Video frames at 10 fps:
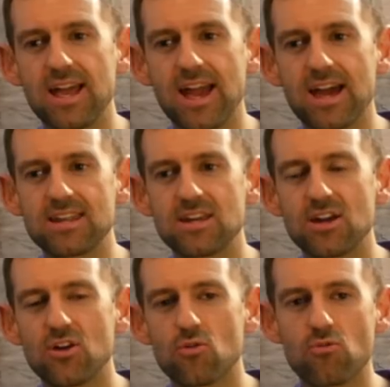and
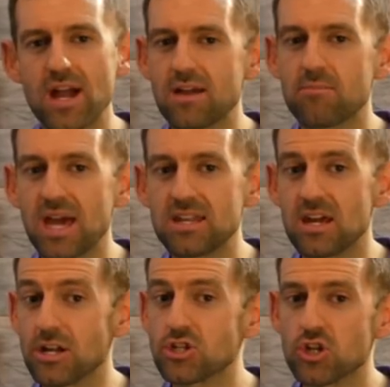recommend
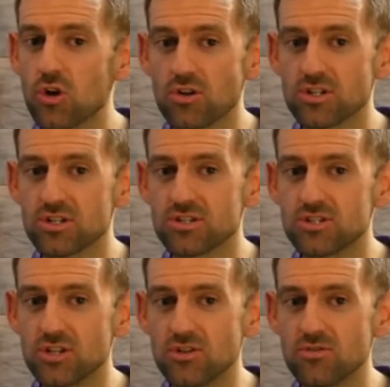a church
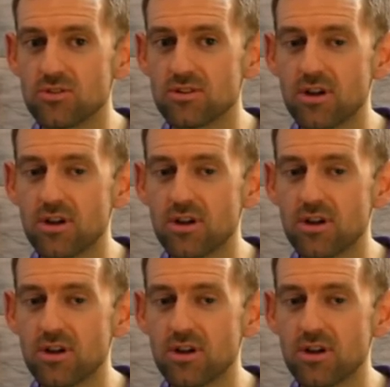to you.